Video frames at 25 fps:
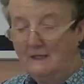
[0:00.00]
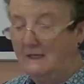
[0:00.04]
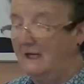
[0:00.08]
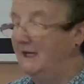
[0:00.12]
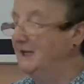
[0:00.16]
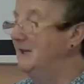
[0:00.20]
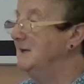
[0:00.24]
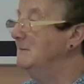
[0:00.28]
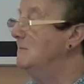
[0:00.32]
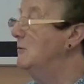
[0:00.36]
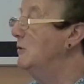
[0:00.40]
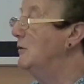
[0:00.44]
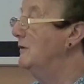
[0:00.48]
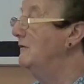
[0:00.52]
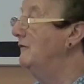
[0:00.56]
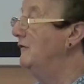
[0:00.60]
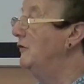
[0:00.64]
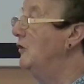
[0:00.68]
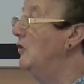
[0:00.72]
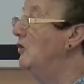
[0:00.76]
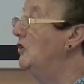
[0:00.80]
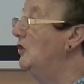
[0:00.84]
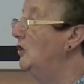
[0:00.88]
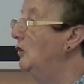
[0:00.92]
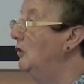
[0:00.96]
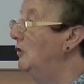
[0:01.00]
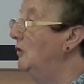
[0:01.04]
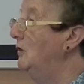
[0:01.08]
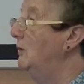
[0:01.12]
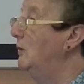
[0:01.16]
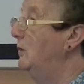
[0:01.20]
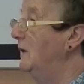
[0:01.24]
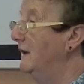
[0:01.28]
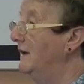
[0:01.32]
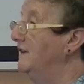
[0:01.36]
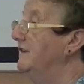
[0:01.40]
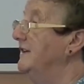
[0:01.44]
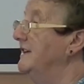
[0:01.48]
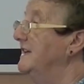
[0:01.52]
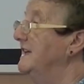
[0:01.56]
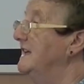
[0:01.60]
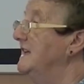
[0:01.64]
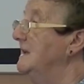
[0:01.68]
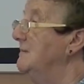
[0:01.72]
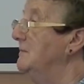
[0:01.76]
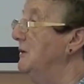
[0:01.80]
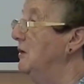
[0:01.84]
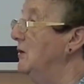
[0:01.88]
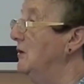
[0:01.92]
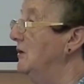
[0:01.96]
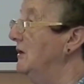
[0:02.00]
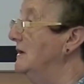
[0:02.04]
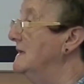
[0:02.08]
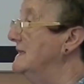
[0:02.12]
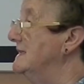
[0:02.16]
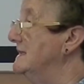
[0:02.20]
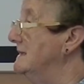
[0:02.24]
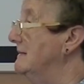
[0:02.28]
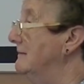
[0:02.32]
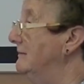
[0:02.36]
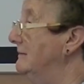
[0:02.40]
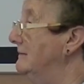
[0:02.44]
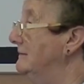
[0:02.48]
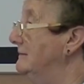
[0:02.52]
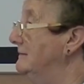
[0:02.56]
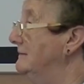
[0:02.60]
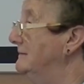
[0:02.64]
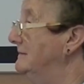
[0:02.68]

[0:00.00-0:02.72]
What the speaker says: Are they more vocal while they're in the box?